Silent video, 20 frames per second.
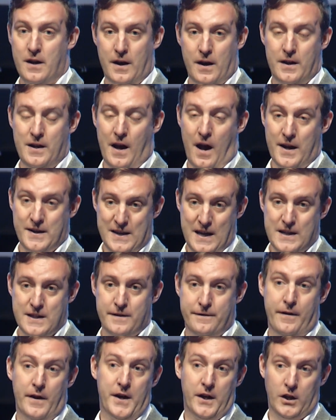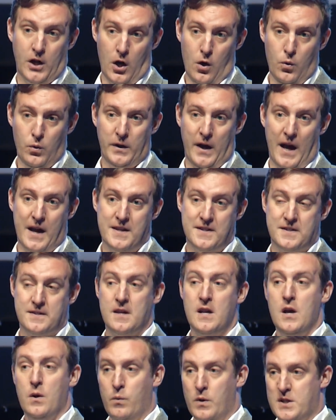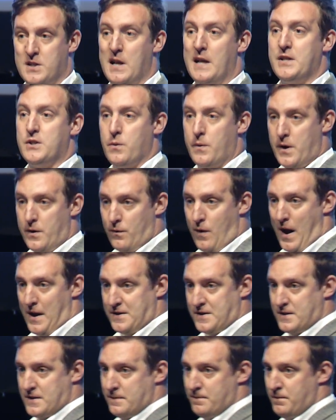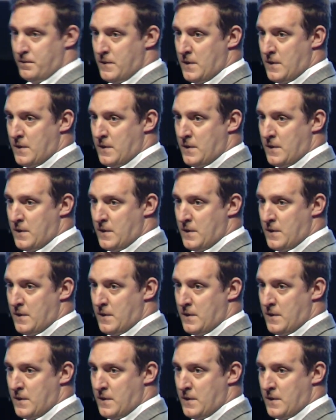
and had identified a cold case which led to an arrest.